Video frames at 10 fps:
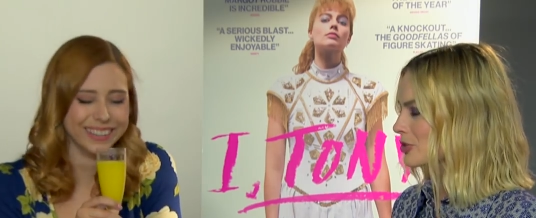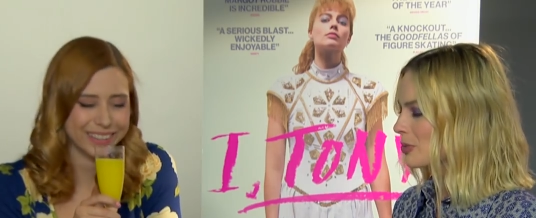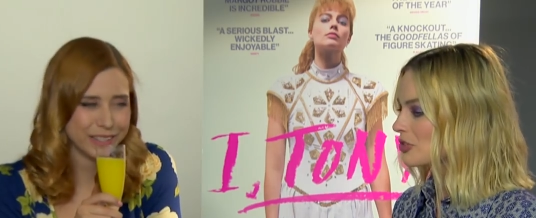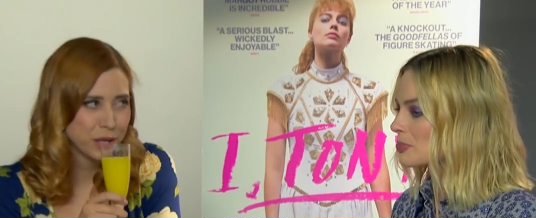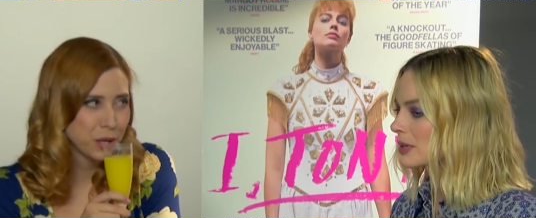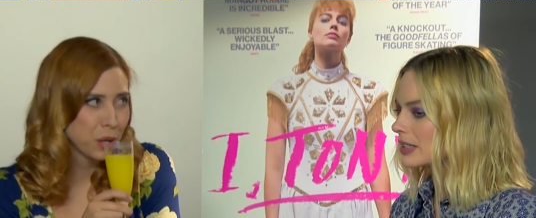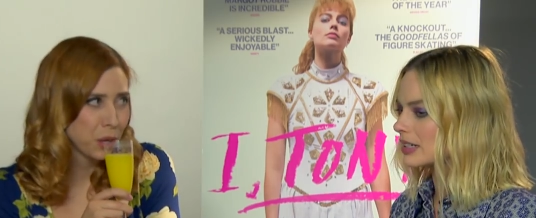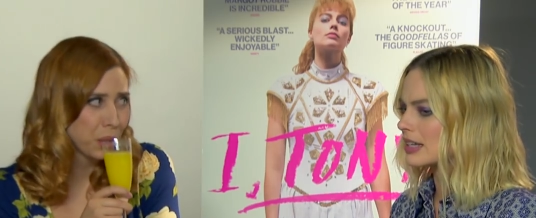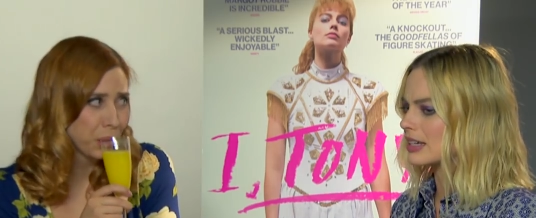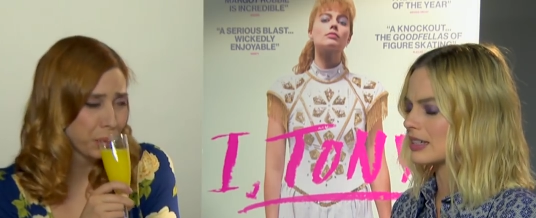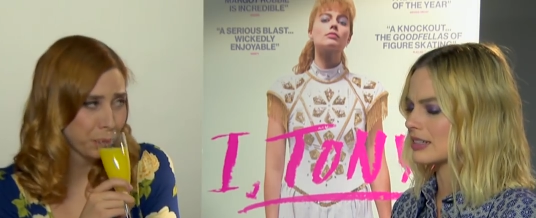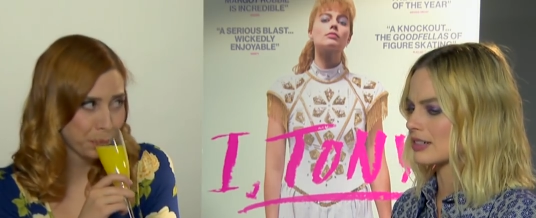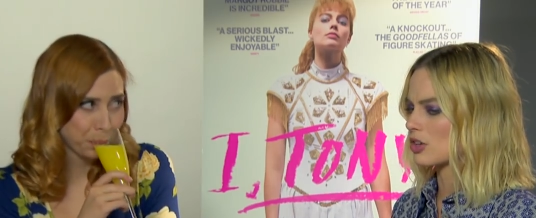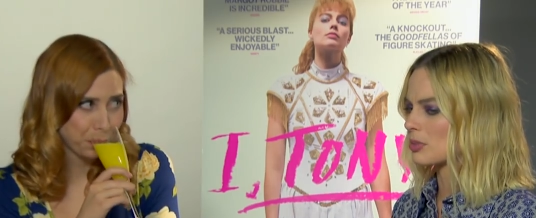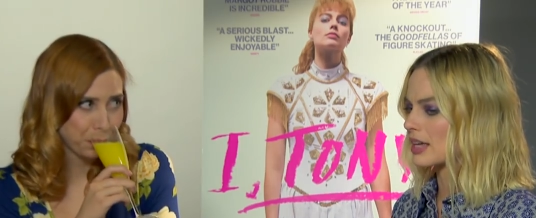Speaker 1: responsibility
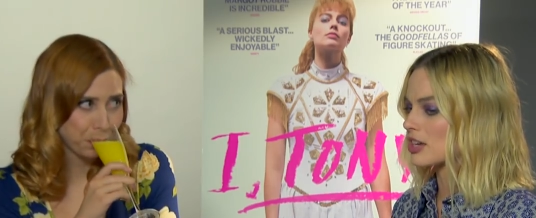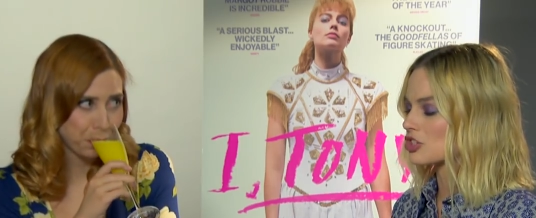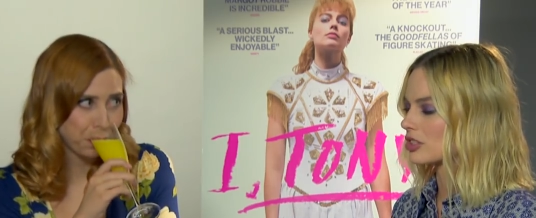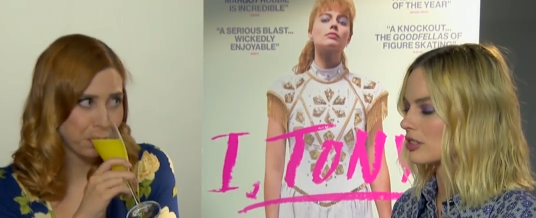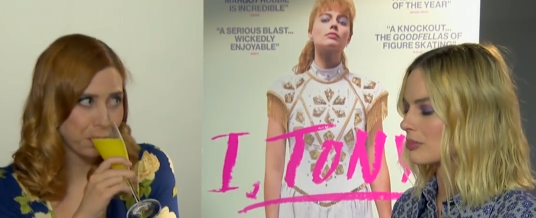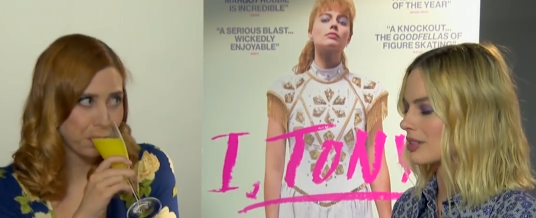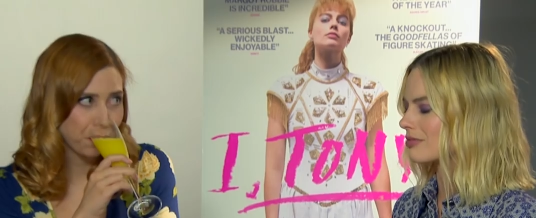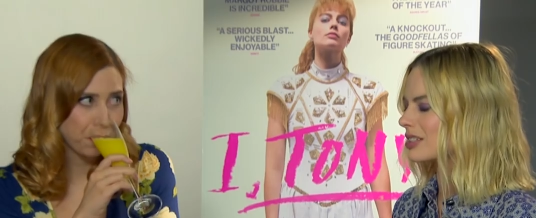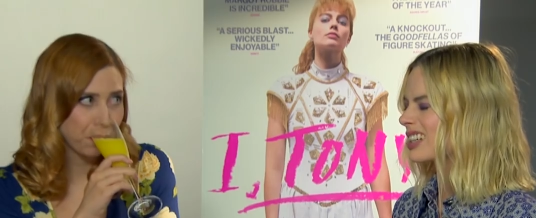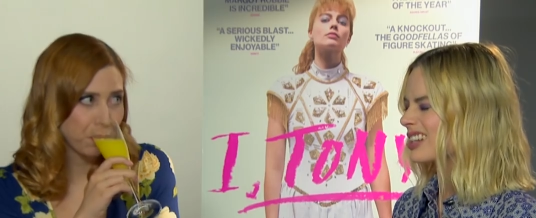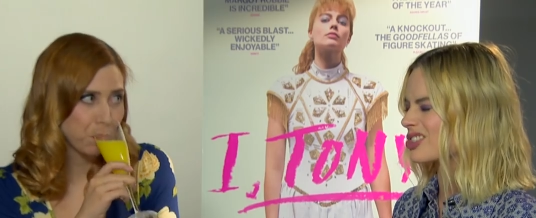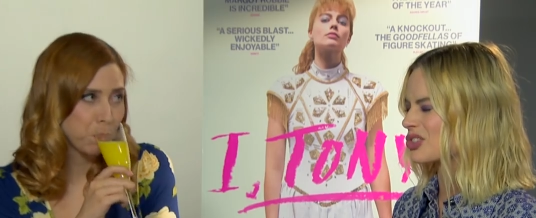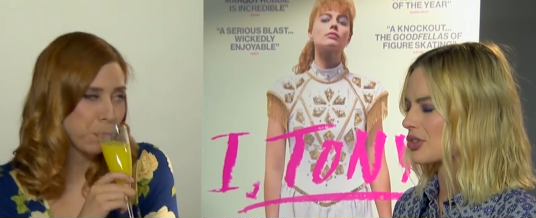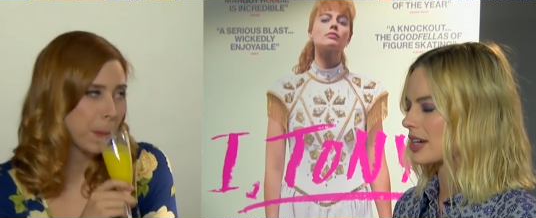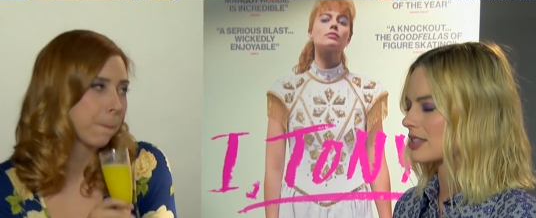and obligation. But really, I
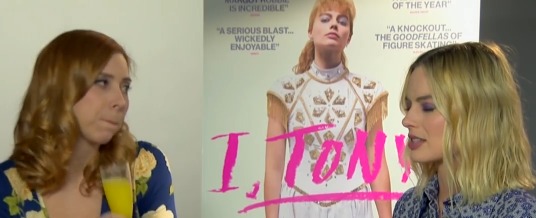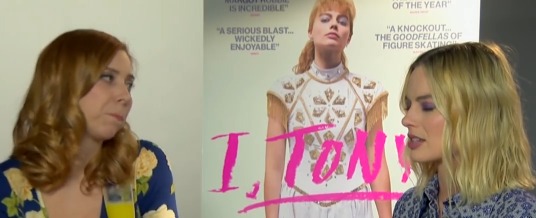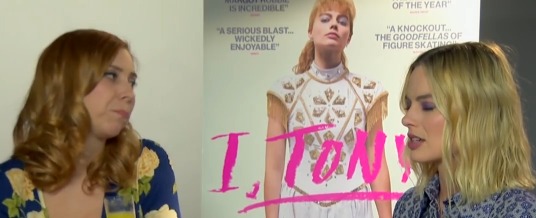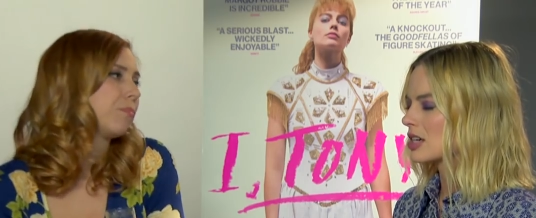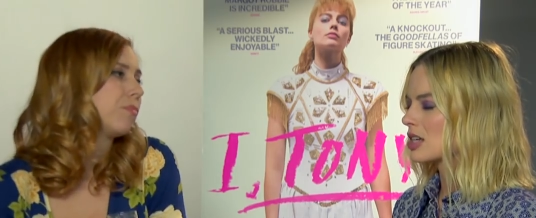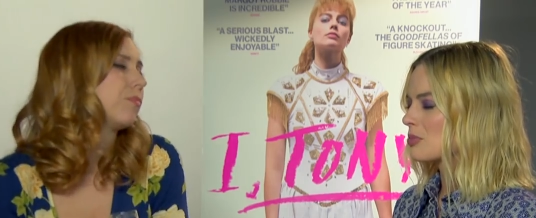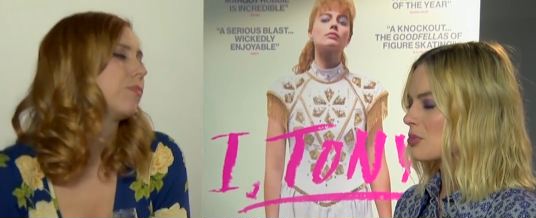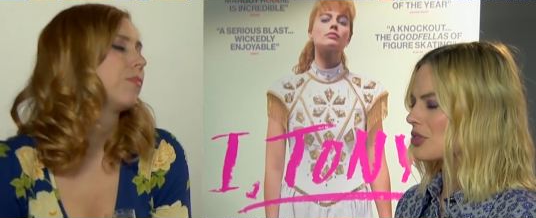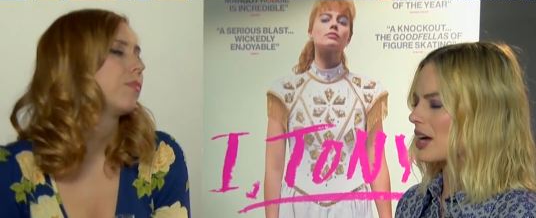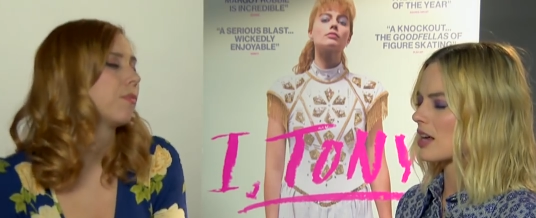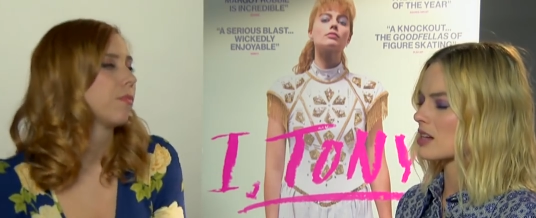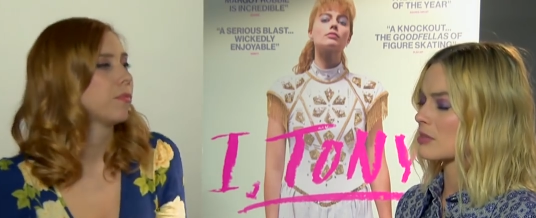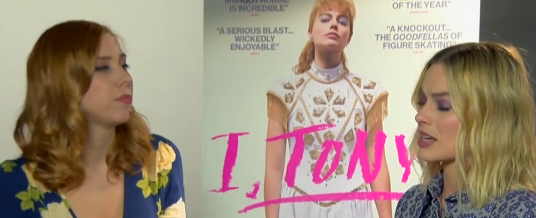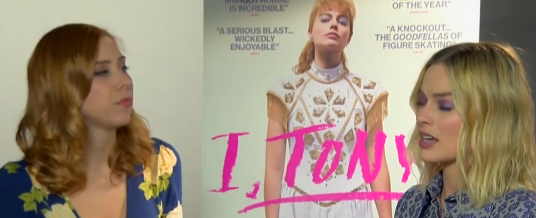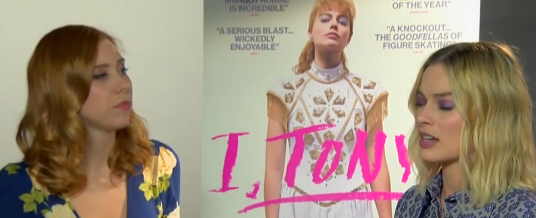just tried to put that out of
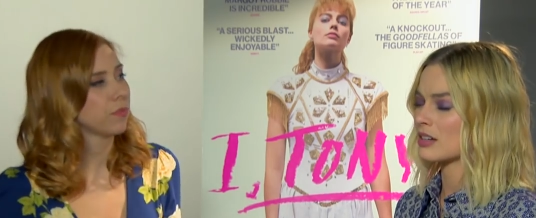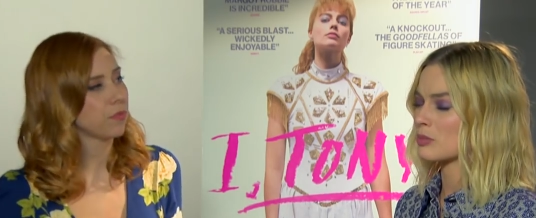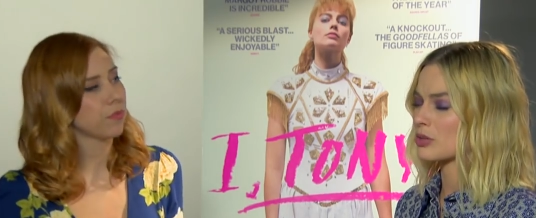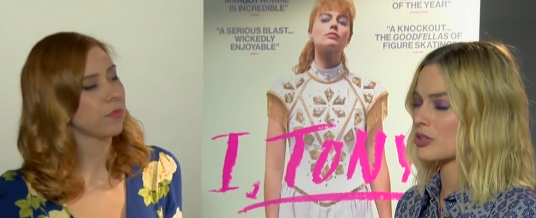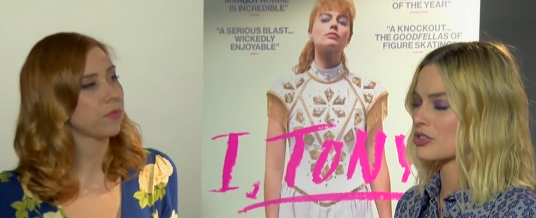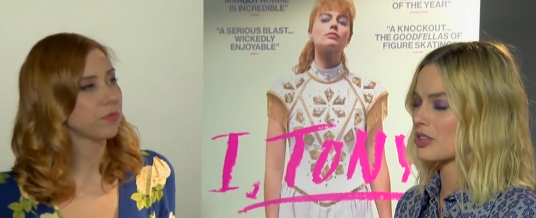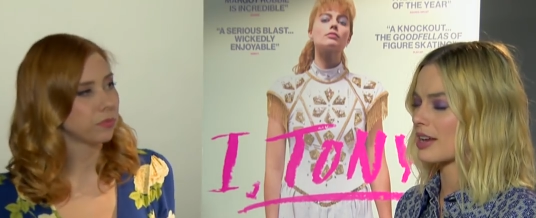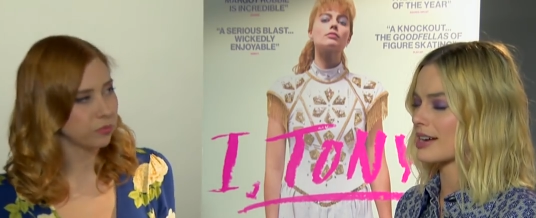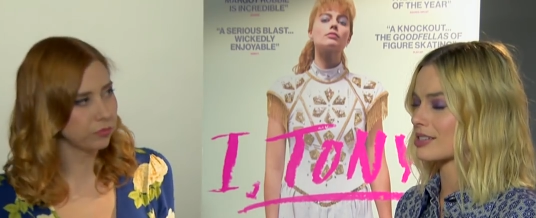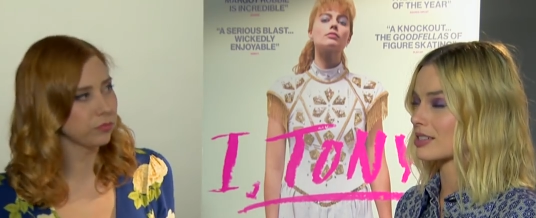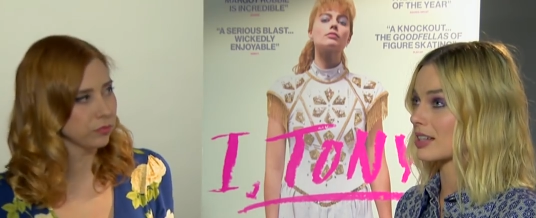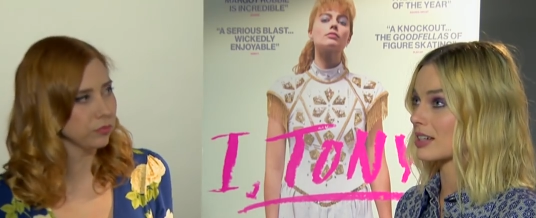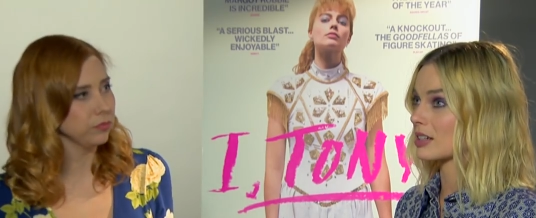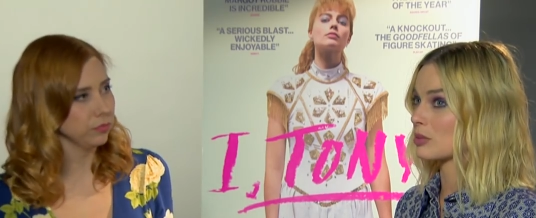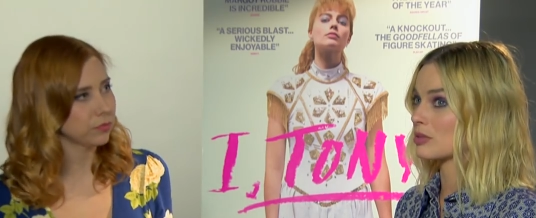my head and approach the character
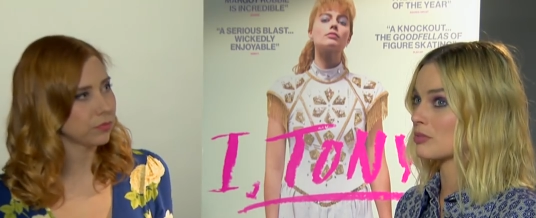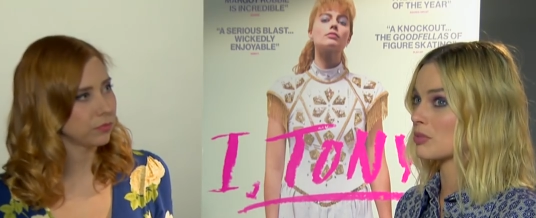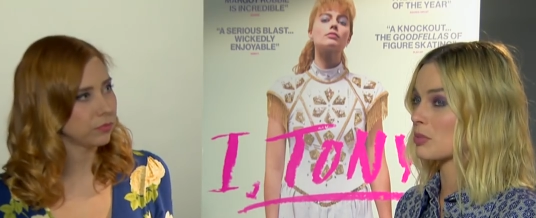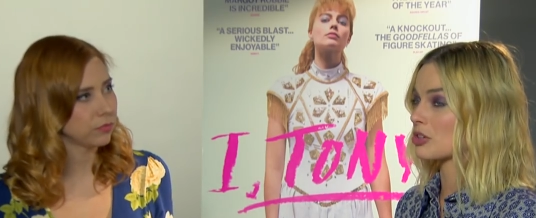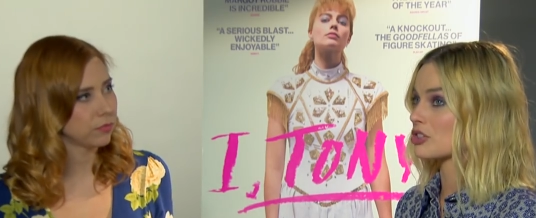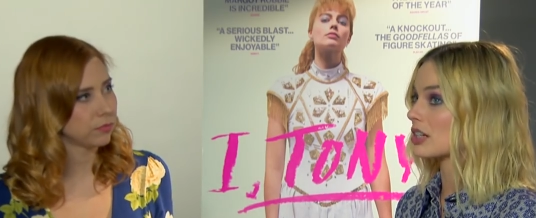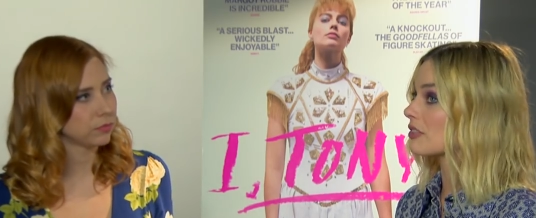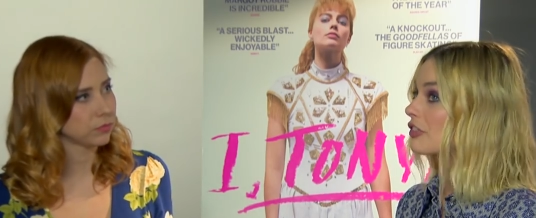like I would approach any